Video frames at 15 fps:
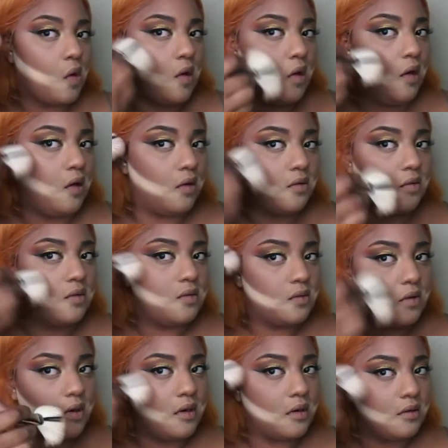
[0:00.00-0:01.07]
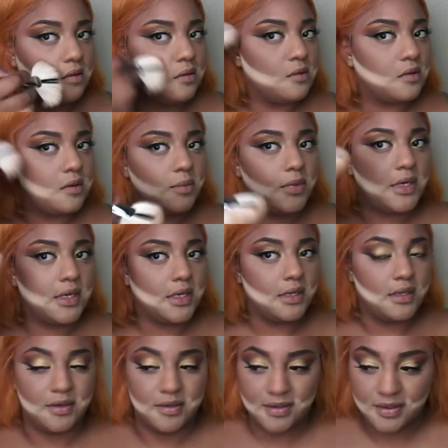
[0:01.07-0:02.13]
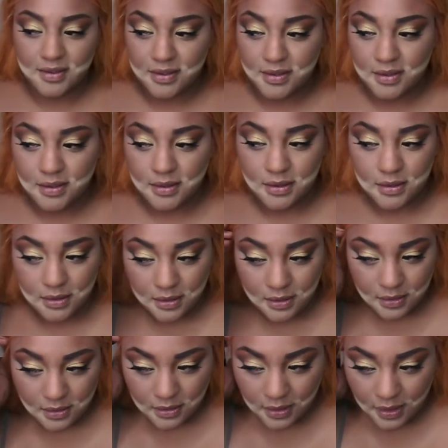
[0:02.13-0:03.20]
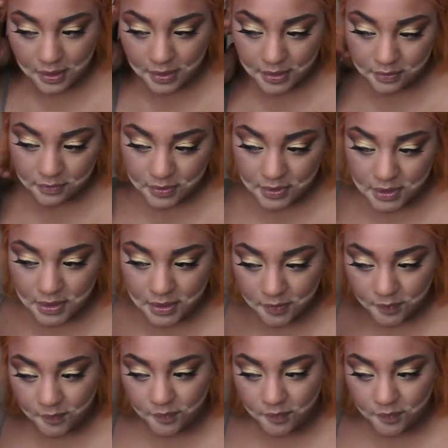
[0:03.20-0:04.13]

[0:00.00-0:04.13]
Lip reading: oh wow, it's a pretty color. I really